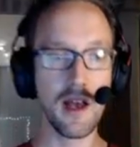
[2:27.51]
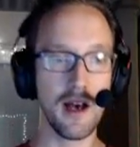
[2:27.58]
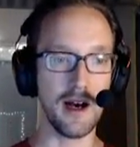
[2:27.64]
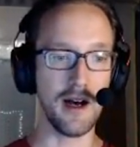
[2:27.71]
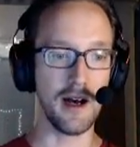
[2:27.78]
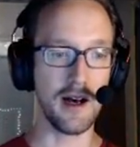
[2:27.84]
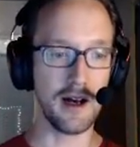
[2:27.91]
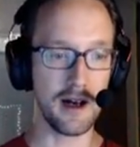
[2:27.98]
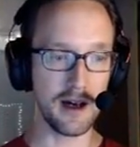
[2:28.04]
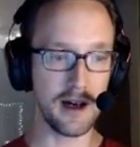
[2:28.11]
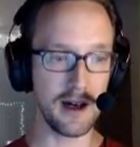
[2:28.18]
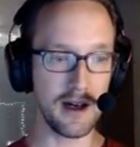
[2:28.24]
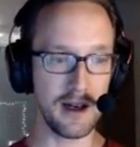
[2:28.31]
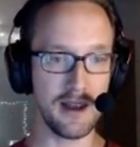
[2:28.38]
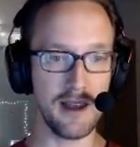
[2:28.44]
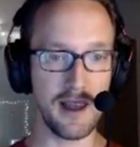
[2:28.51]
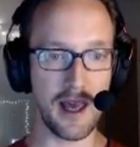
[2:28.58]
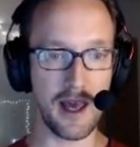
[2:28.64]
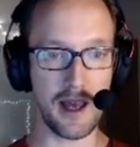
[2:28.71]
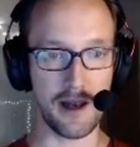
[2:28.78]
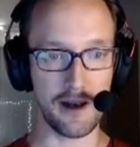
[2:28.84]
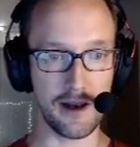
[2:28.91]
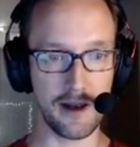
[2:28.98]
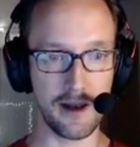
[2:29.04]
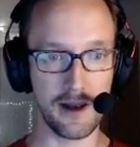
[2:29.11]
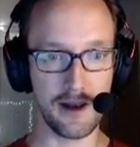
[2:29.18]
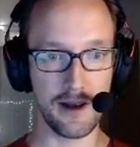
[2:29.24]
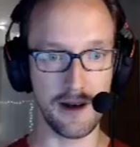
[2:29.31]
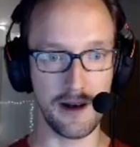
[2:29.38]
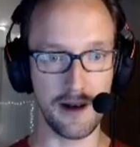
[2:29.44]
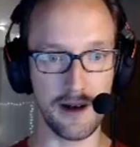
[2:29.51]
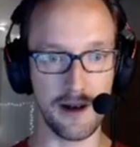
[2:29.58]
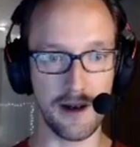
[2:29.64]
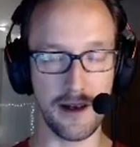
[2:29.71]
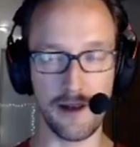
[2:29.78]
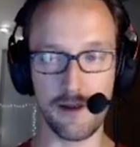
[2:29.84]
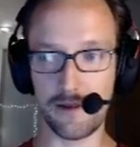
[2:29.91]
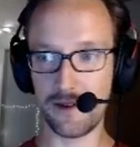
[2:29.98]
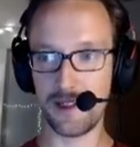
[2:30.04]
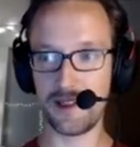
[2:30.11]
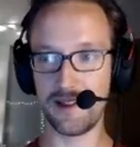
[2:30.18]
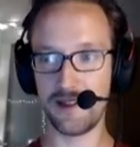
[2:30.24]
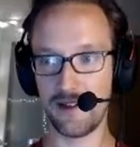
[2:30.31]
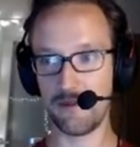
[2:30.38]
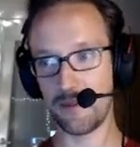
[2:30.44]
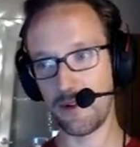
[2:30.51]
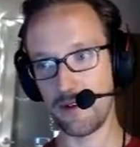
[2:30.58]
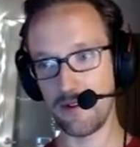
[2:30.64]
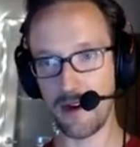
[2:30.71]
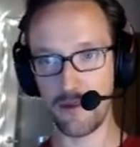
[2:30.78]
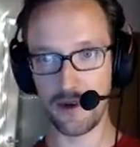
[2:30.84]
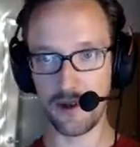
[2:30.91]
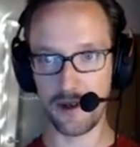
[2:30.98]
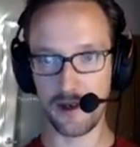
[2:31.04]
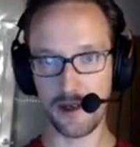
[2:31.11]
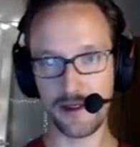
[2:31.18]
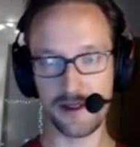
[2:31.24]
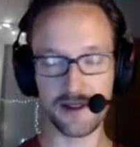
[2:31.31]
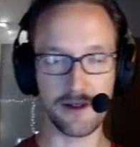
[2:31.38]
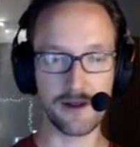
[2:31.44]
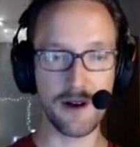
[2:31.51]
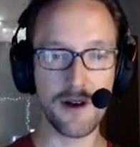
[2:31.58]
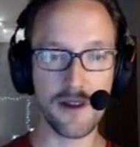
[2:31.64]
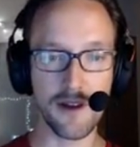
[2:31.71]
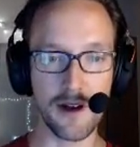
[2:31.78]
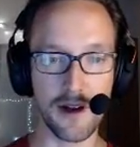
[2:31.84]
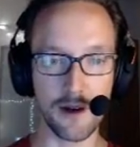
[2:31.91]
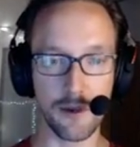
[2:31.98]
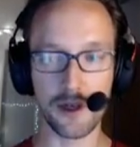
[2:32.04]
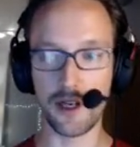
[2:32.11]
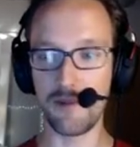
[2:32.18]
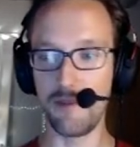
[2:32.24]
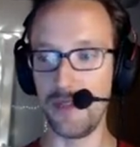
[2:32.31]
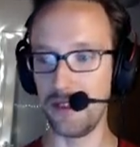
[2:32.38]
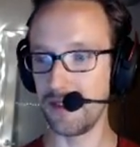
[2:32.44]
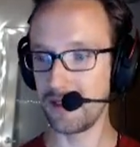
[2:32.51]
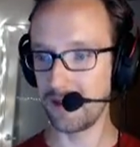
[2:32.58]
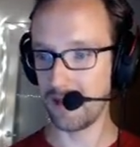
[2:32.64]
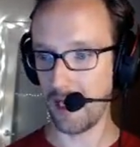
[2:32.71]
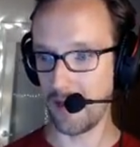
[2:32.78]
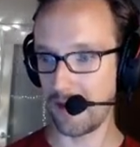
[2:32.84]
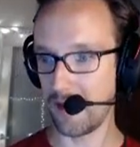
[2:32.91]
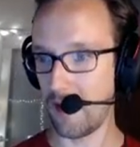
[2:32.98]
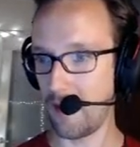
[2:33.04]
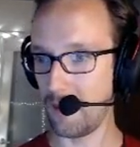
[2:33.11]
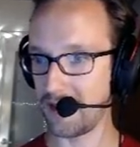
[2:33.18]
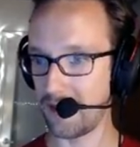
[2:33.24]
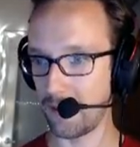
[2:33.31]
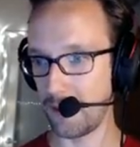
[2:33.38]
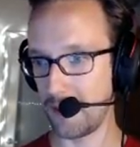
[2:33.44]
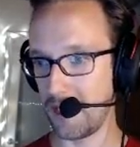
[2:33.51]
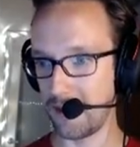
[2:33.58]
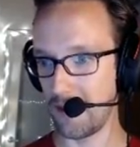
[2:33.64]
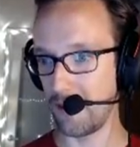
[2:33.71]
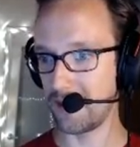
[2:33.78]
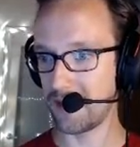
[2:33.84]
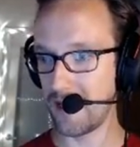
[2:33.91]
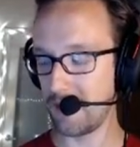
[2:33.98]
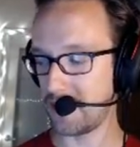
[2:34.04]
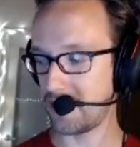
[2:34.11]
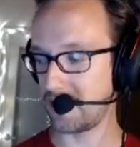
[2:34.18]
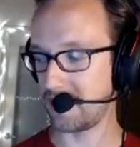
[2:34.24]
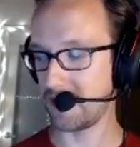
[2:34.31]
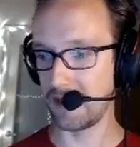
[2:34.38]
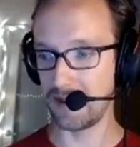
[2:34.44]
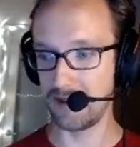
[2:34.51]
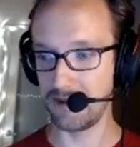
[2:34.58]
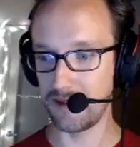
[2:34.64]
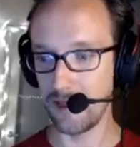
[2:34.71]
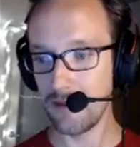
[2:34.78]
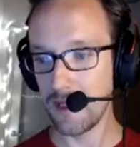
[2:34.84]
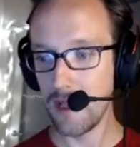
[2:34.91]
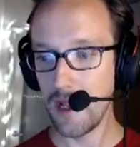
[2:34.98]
I am Chris. I'm a programmer on Stonehearth. I work on building. I think almost everyone here knows that, but just in case you don't.